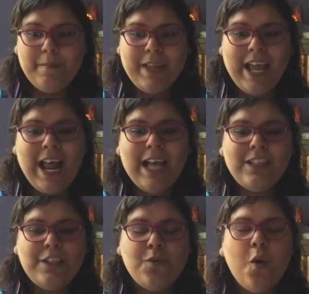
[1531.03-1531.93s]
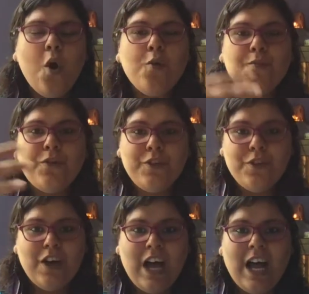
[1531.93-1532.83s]
And as you open
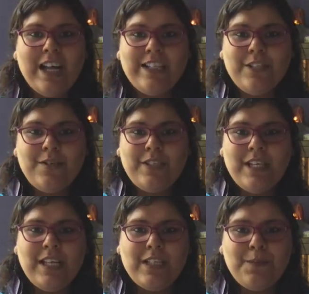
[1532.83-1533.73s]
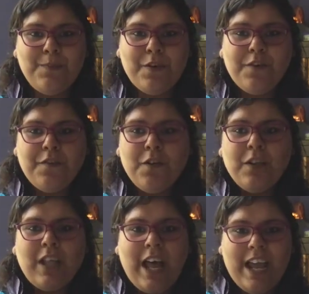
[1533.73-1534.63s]
your eyes, you see this
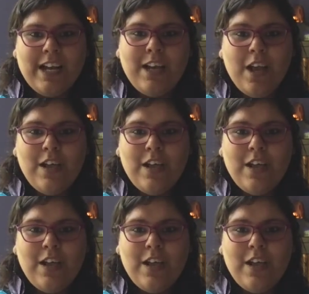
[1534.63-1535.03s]
beautiful lion